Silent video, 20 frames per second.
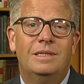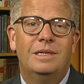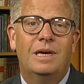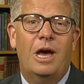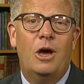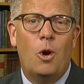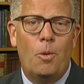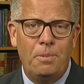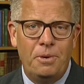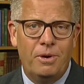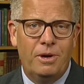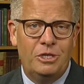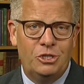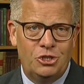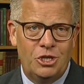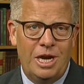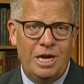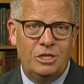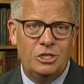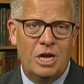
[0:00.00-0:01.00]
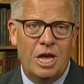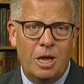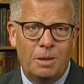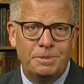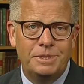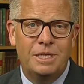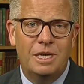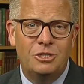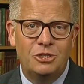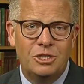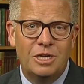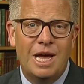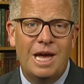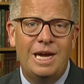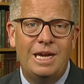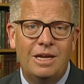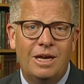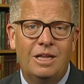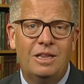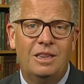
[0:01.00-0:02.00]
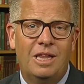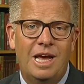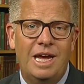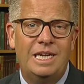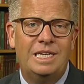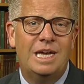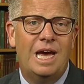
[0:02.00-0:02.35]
I hope your exchange helps shine a light